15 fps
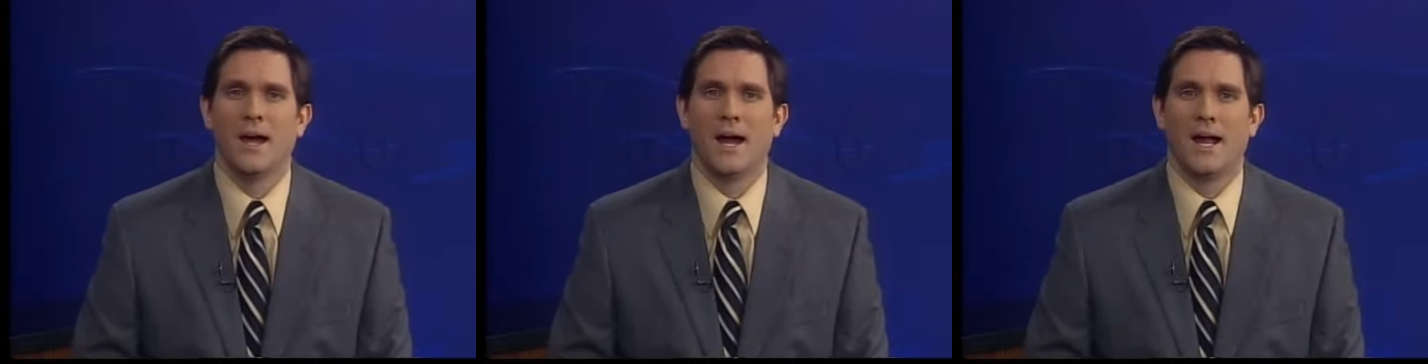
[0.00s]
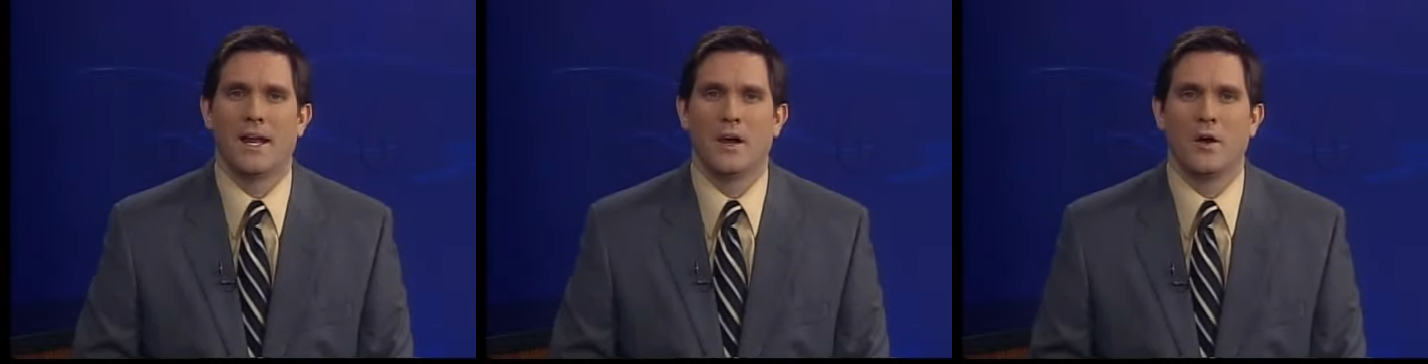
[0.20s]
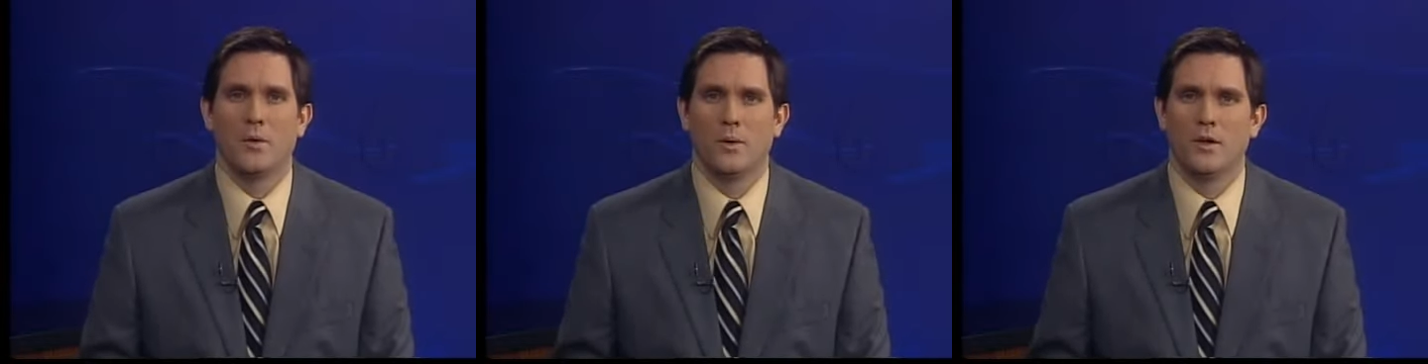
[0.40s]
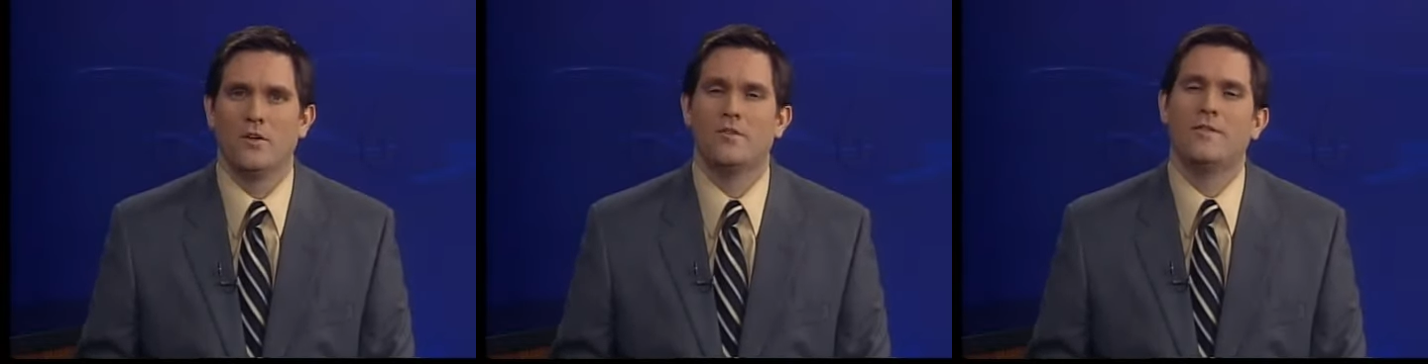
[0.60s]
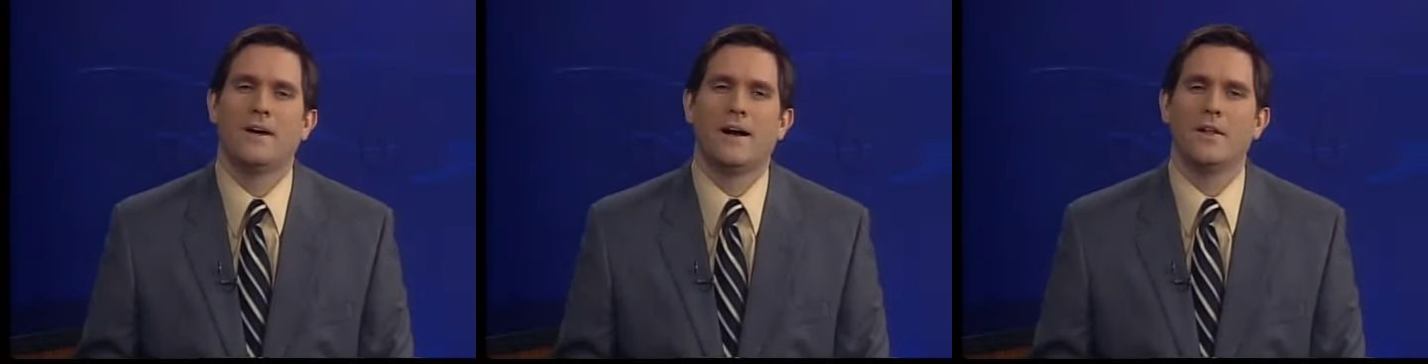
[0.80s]
Idaho
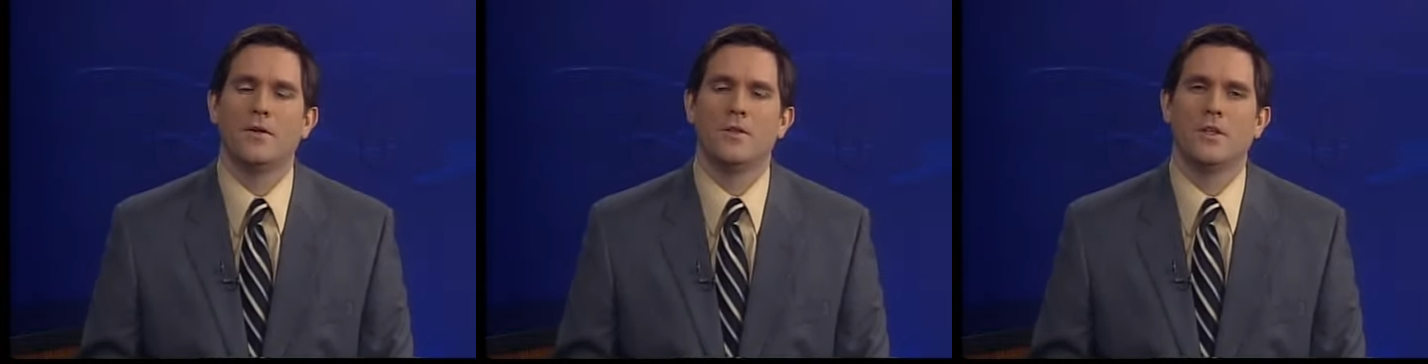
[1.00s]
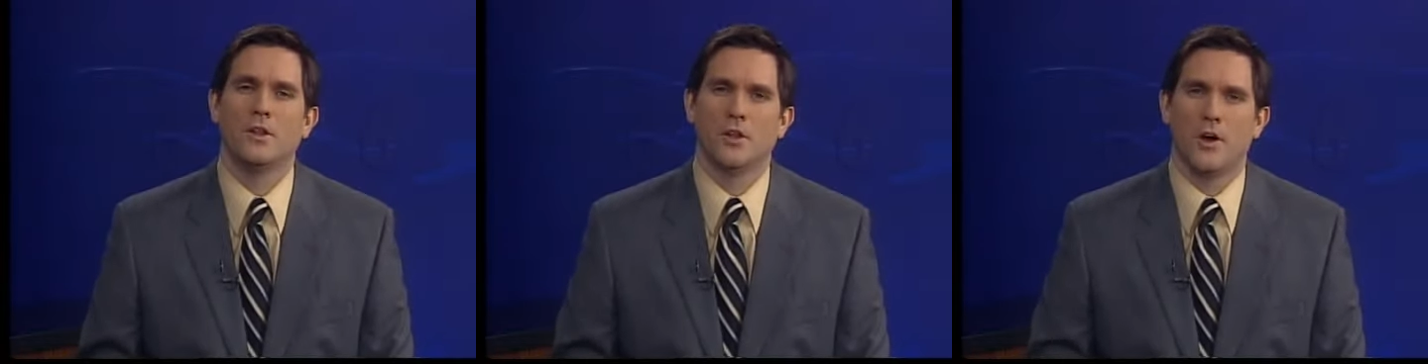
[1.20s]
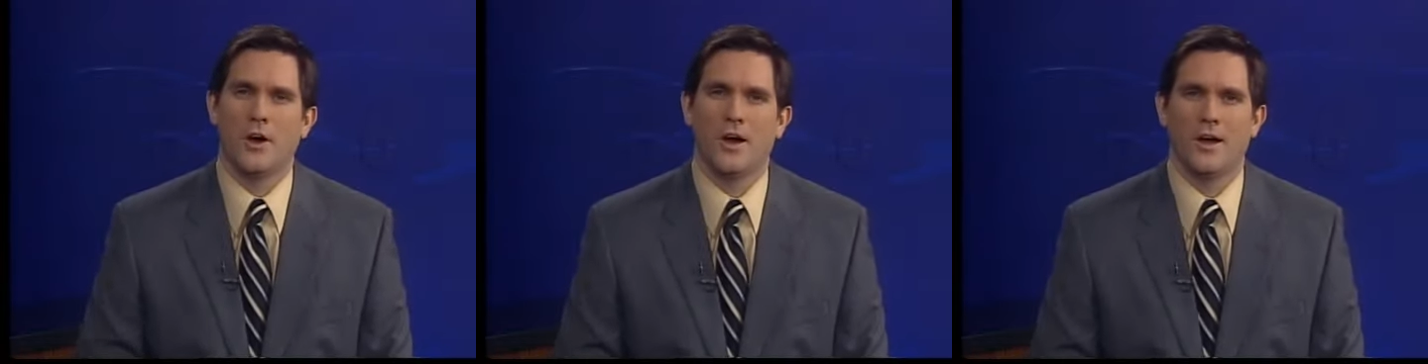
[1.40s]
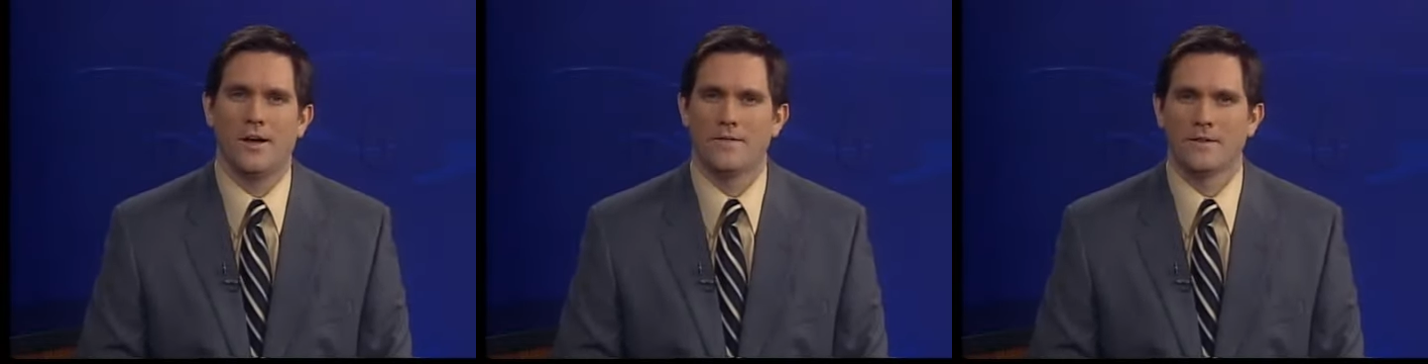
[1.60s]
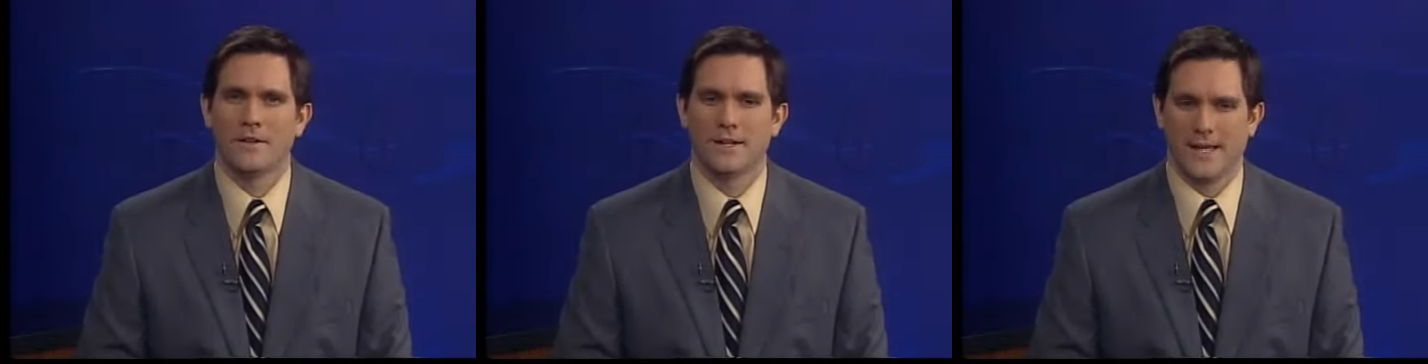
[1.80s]
will follow the law of the